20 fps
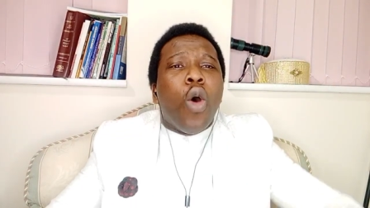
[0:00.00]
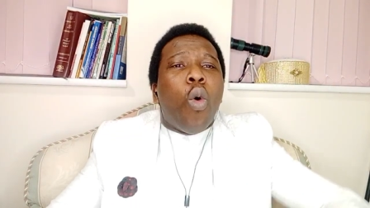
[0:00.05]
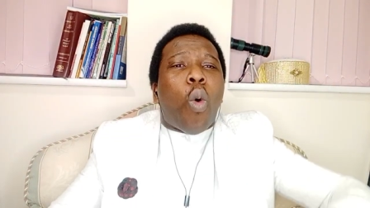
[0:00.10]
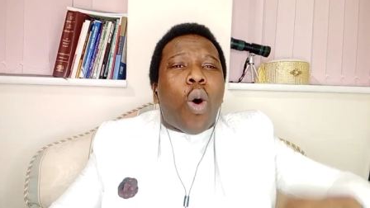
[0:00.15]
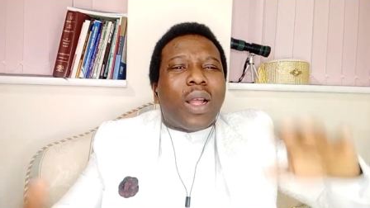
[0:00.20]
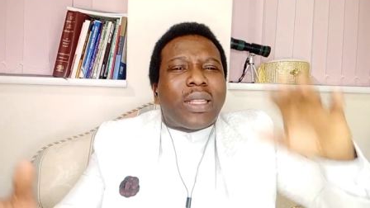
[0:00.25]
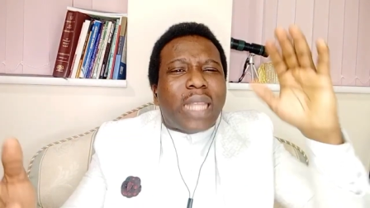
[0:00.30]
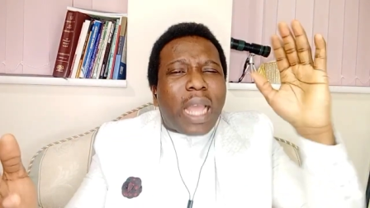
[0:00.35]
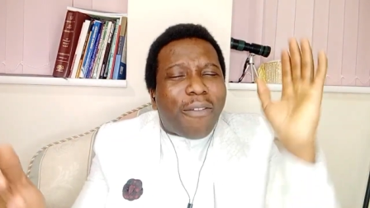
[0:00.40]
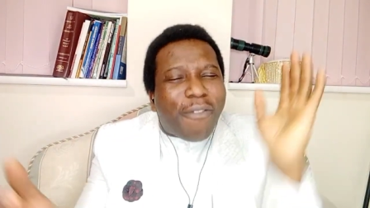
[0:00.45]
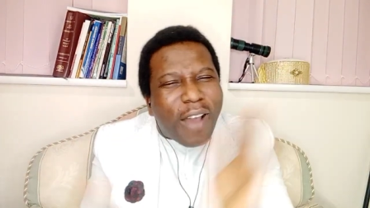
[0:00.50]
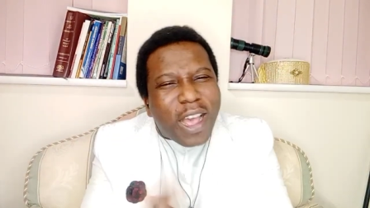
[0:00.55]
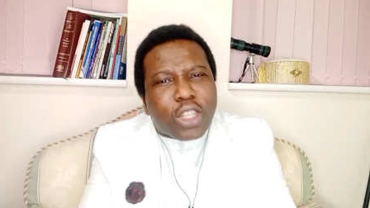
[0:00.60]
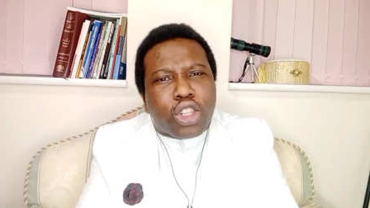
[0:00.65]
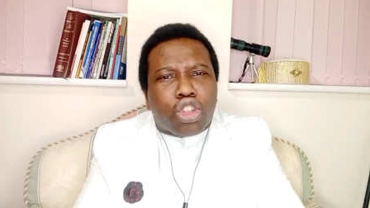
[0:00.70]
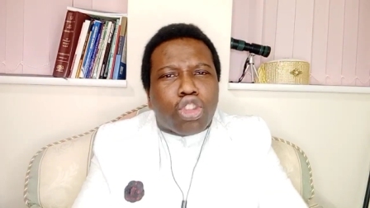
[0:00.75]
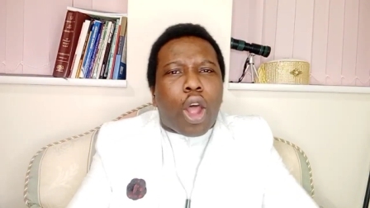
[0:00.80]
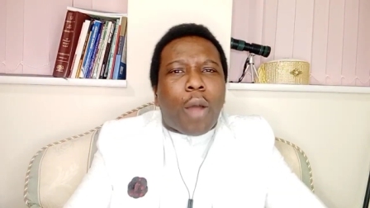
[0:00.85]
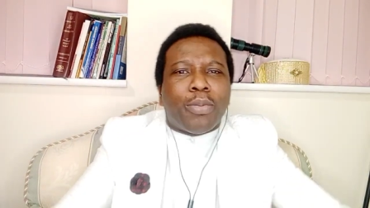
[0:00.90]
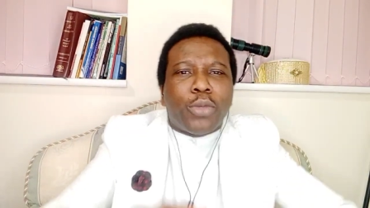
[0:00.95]
Whatever
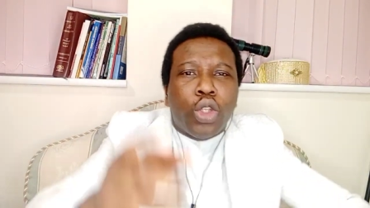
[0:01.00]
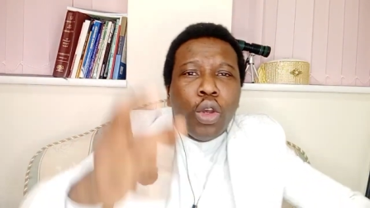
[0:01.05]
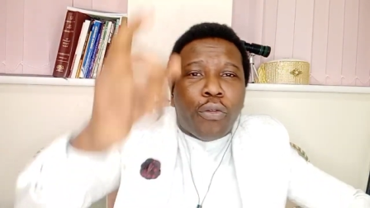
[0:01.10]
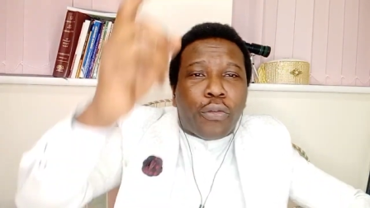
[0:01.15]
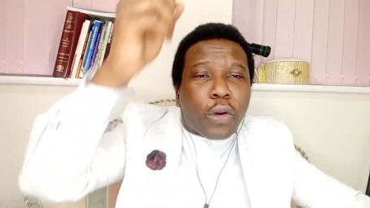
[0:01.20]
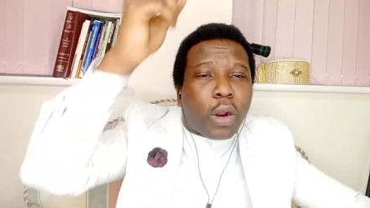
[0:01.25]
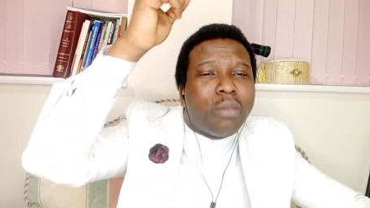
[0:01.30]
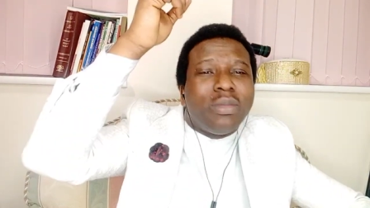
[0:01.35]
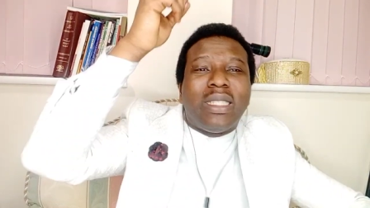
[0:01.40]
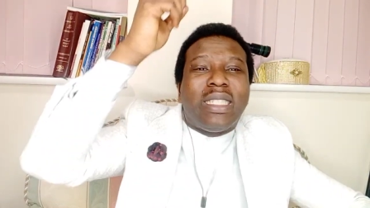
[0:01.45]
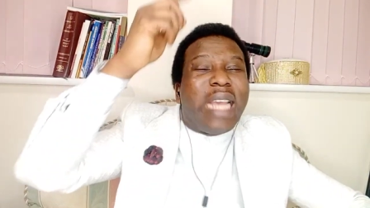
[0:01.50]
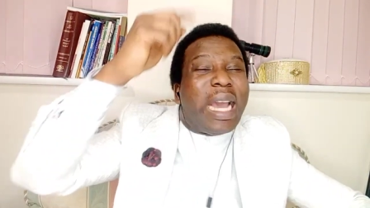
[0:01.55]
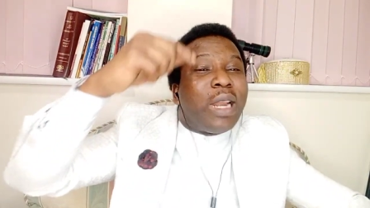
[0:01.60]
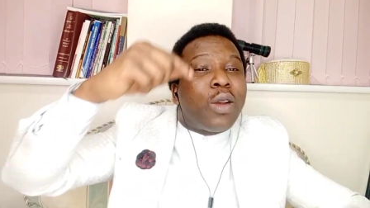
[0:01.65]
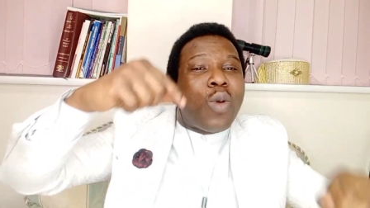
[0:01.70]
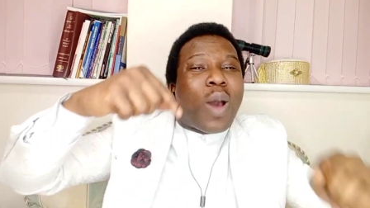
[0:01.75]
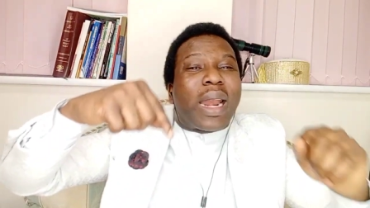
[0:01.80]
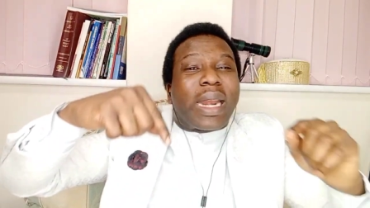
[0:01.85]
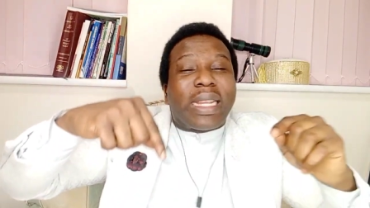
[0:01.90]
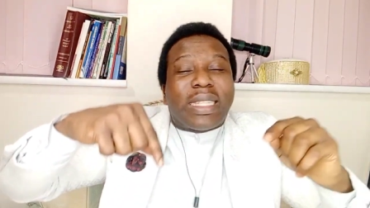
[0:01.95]
stopped you from
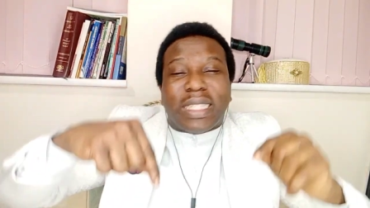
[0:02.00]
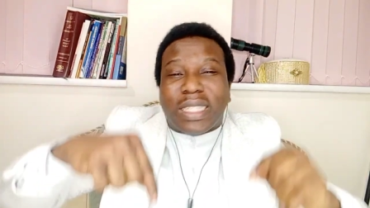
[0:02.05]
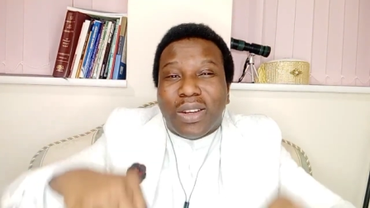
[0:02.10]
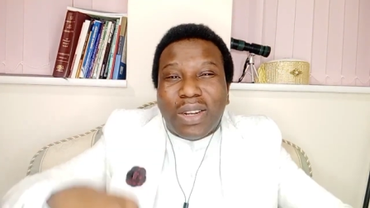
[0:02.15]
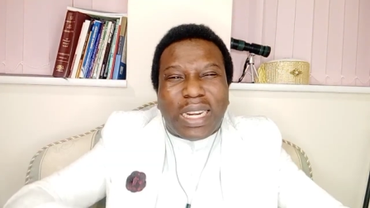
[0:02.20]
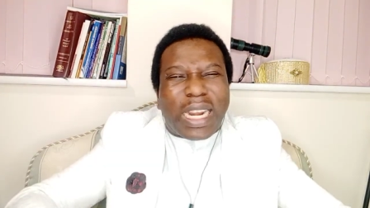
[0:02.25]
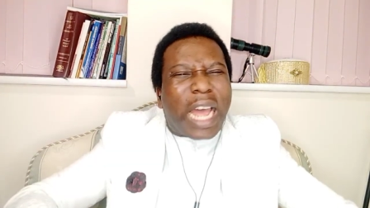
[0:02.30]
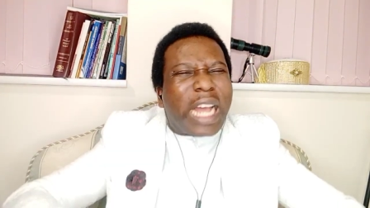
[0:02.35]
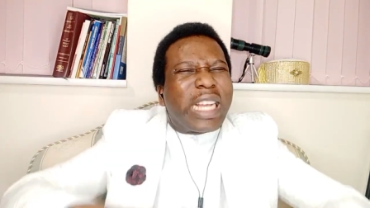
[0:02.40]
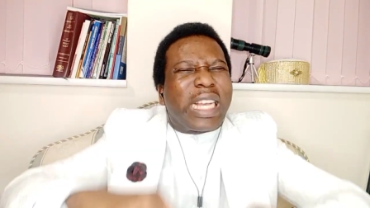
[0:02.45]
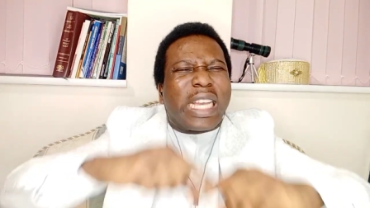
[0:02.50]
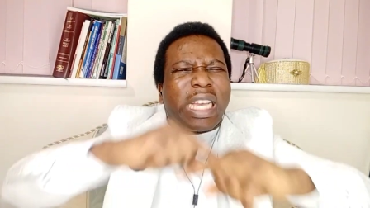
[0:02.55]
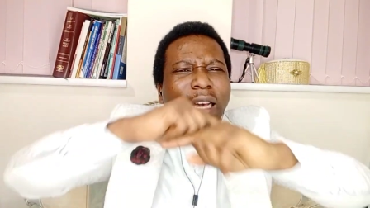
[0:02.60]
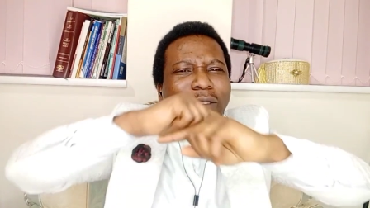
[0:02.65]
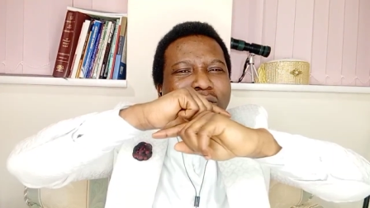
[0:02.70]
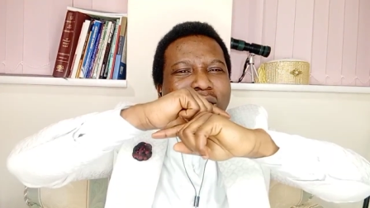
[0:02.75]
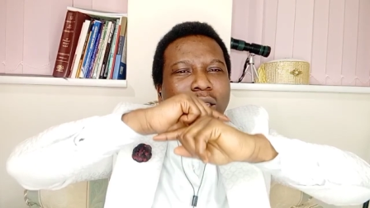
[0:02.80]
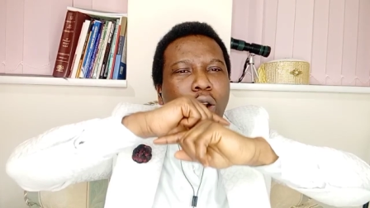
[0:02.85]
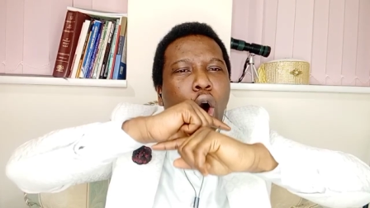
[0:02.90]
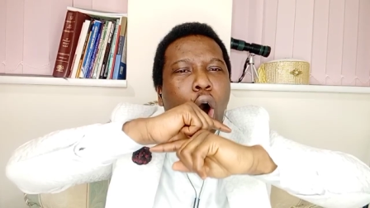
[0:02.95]
January till now
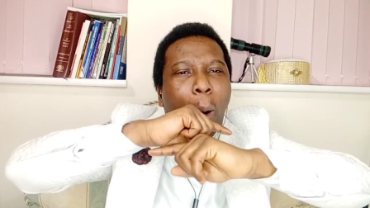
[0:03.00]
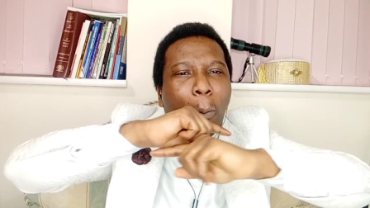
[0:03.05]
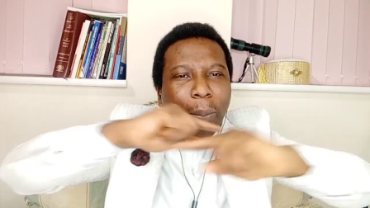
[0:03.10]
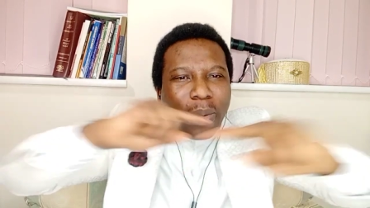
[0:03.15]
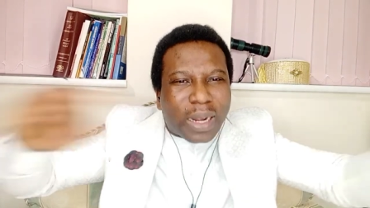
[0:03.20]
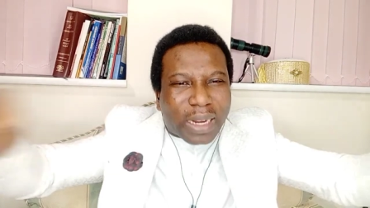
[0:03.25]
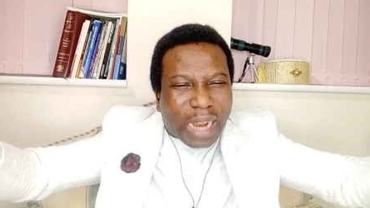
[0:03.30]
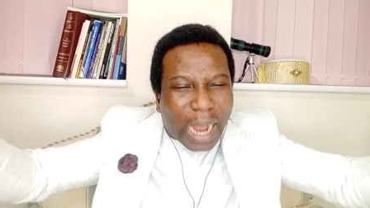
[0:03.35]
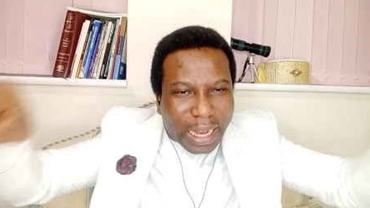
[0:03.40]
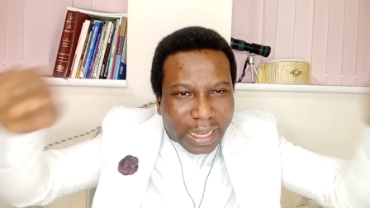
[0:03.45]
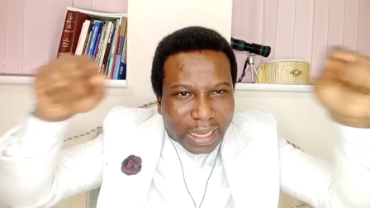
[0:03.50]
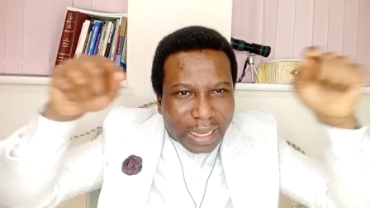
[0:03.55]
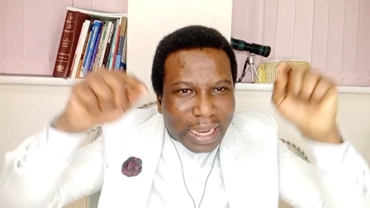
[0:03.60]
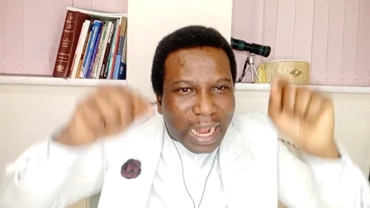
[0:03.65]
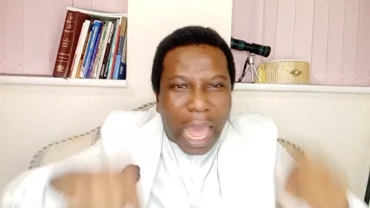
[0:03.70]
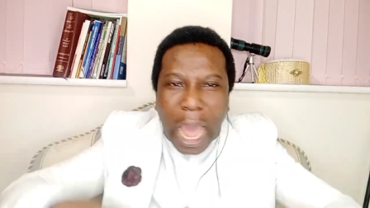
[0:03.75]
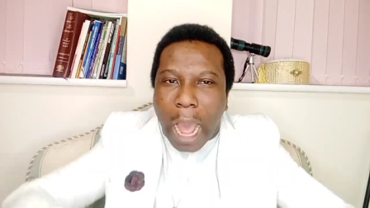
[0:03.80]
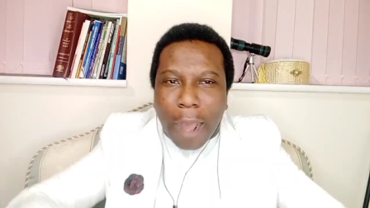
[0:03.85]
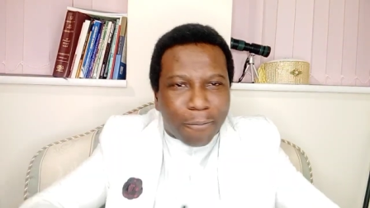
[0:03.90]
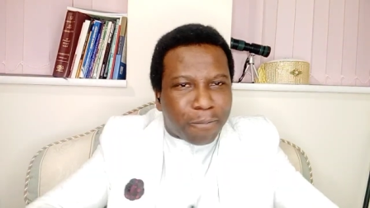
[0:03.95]
gives up right
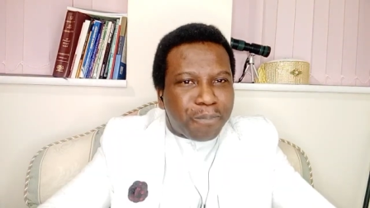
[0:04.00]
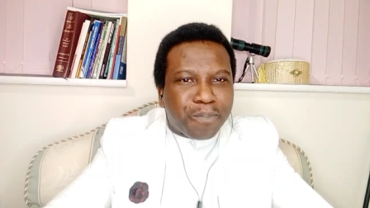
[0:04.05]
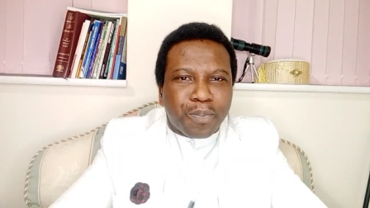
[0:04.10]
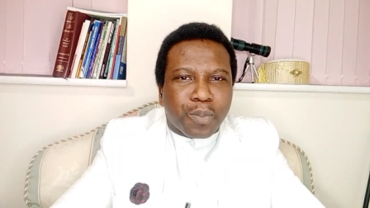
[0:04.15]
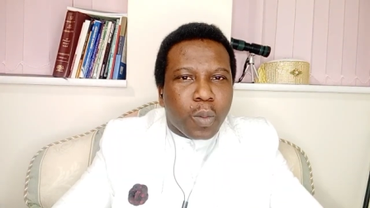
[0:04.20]
now.